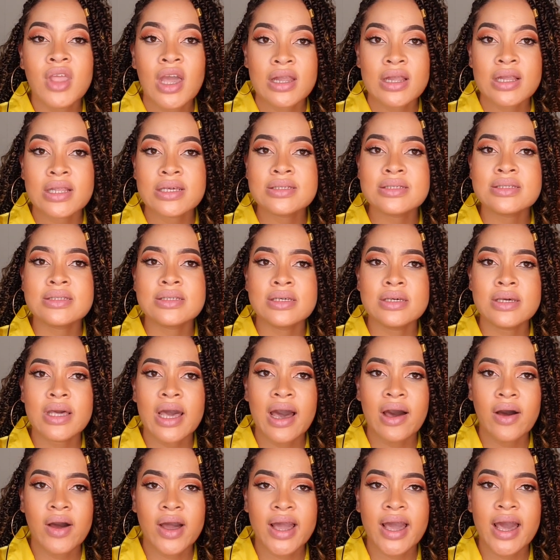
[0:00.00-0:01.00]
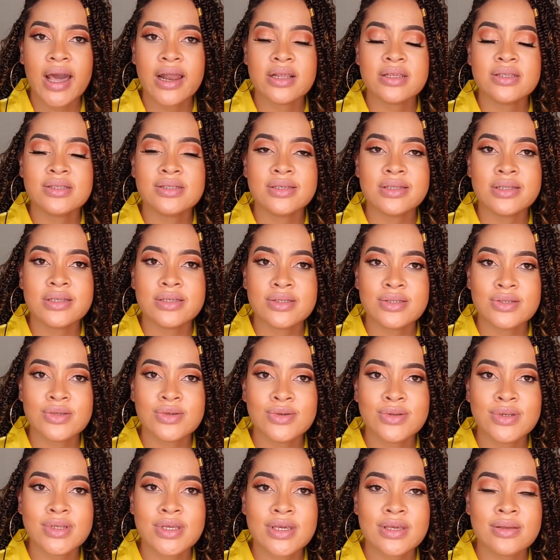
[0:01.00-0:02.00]
Let's see how I got into this
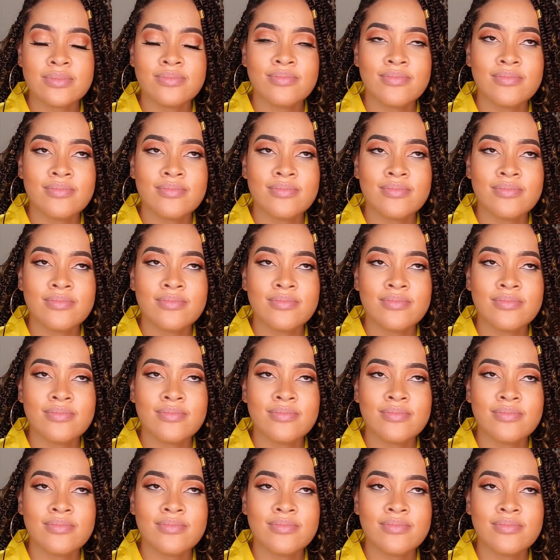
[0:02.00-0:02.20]
unit.